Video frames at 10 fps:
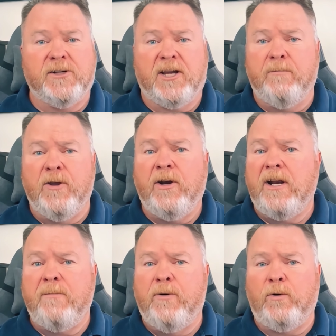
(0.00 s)

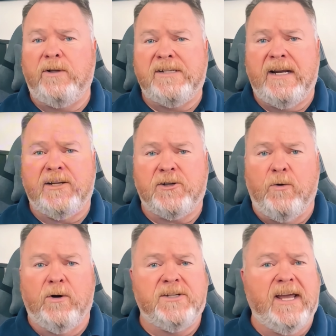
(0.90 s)
community pool and tennis
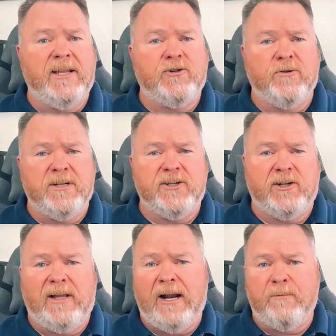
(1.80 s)
courts and a
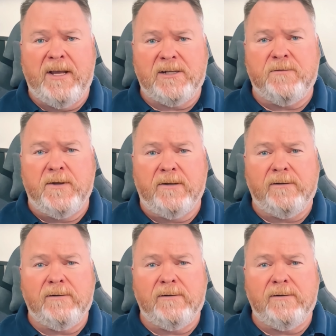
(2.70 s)
traditional Outer Banks feel.